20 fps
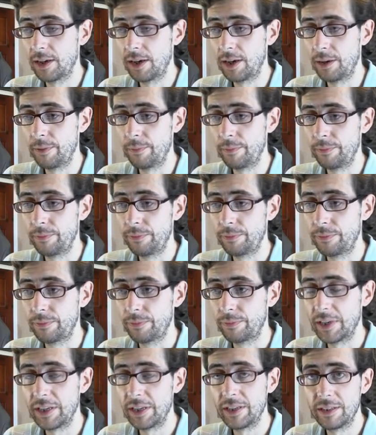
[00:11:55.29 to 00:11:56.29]
Um,
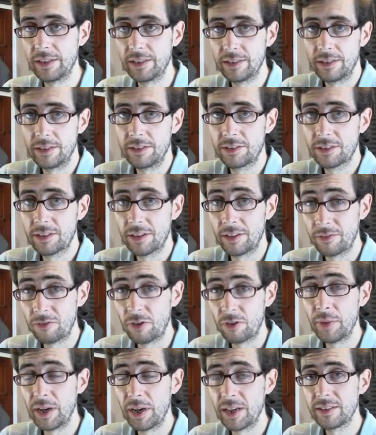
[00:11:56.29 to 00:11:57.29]
it, the
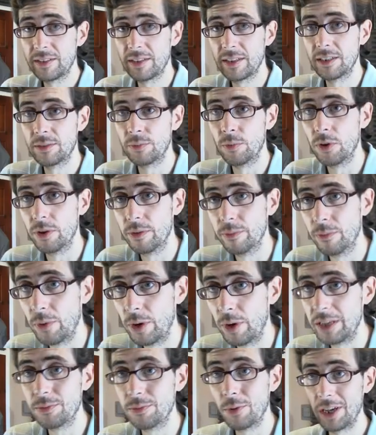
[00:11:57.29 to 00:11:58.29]
discoverability is what
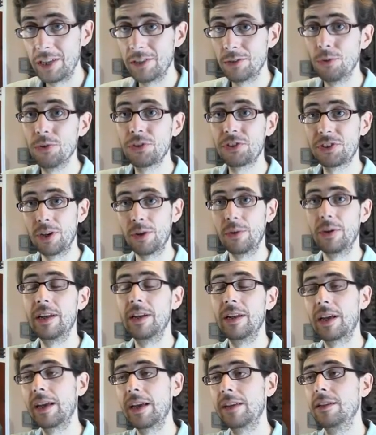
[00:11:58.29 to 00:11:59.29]
is is also
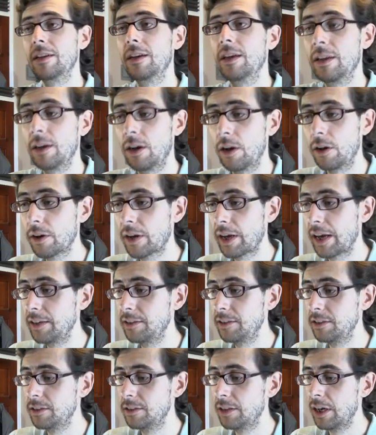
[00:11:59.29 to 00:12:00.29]
in a case in a lot of
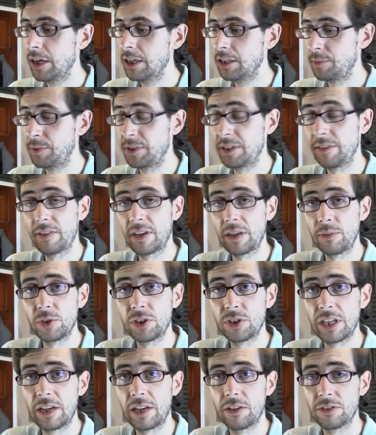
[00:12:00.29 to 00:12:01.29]
cases, specifically
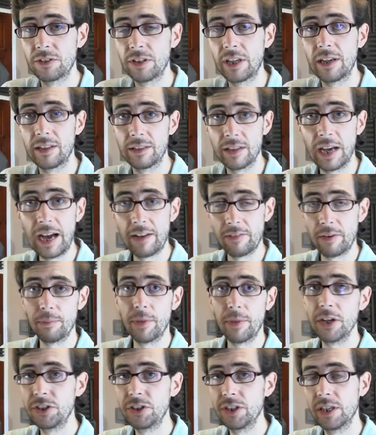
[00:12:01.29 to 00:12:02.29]
with channels that, that have a
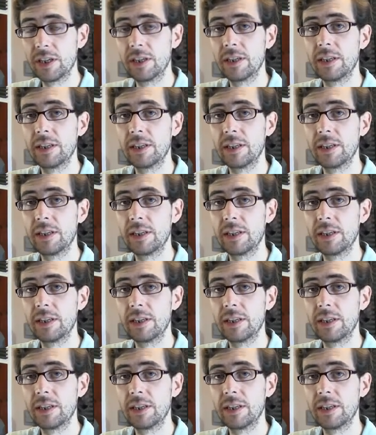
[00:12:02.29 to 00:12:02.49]
budget